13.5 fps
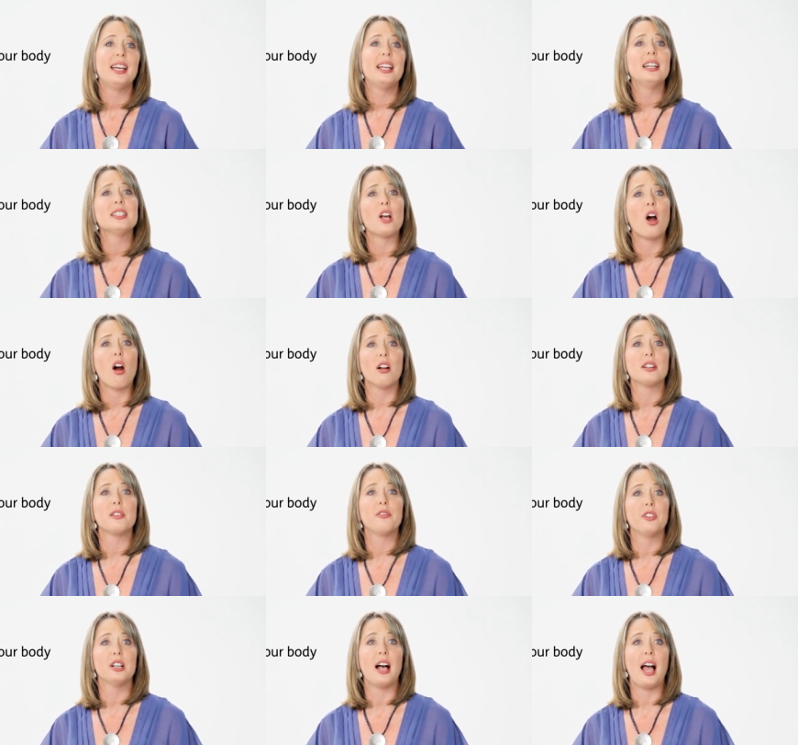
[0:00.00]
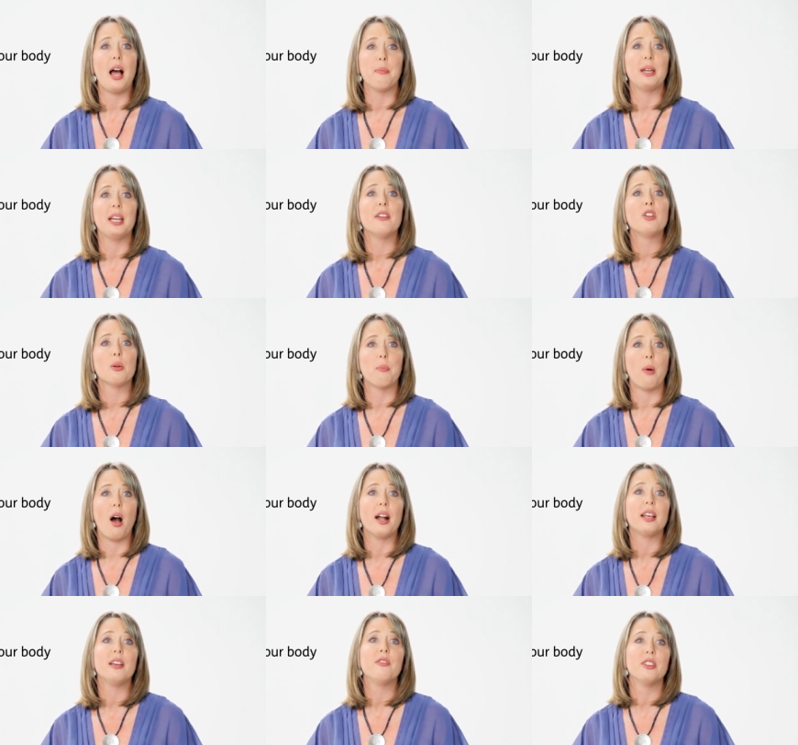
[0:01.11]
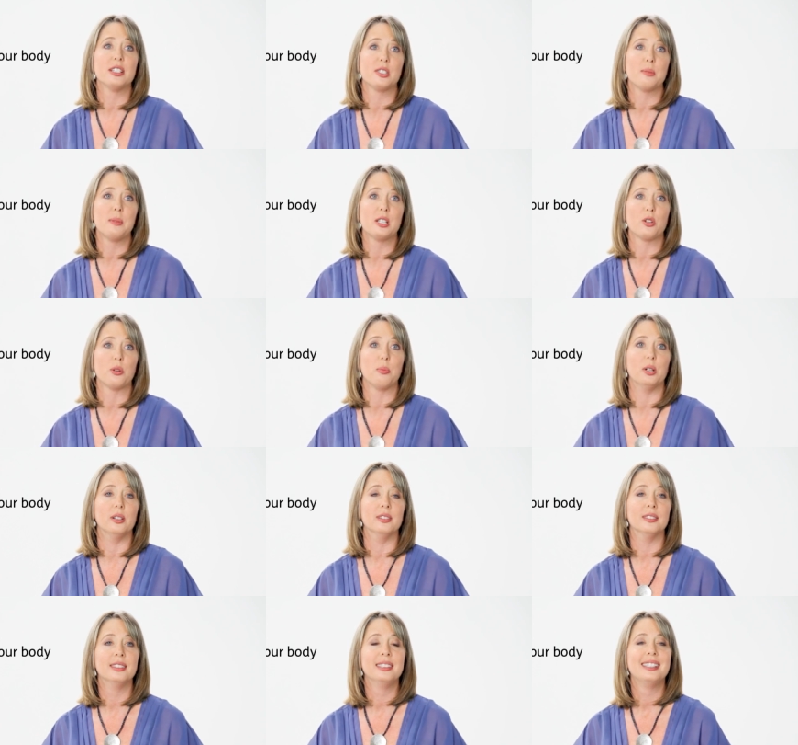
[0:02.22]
It is hard to feel happy if your body feels miserable.